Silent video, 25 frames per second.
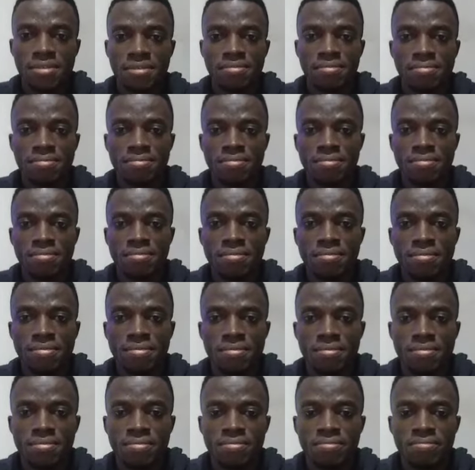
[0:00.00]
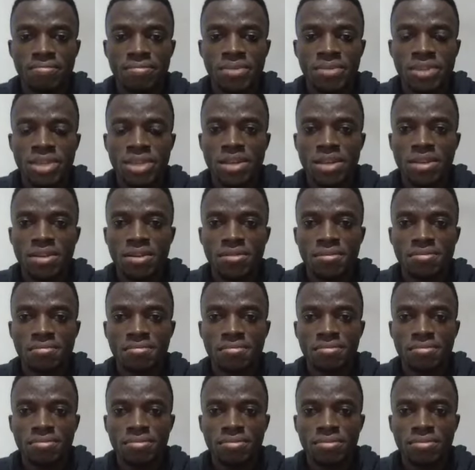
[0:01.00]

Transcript: [no speech]